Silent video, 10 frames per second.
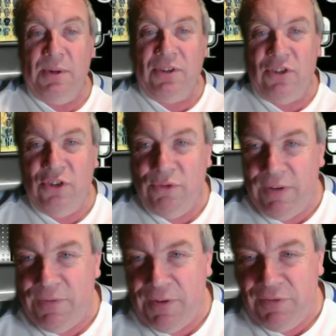it's
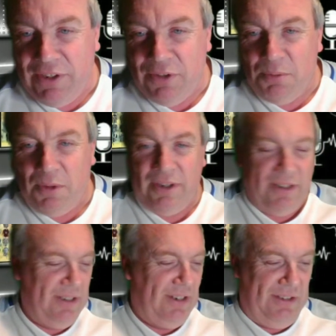250-1.
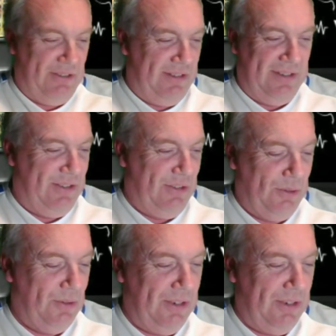So,